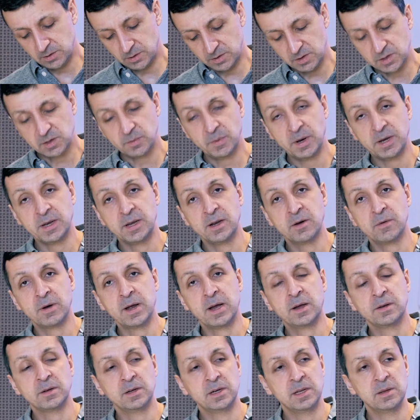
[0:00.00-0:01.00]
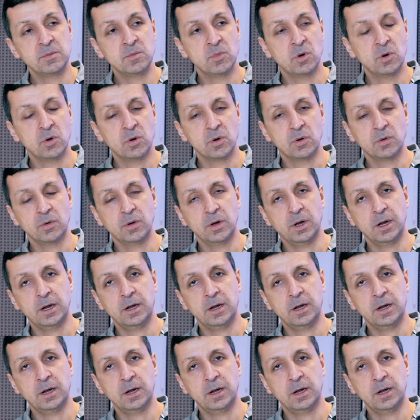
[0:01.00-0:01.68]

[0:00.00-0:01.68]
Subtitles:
not so many around anymore.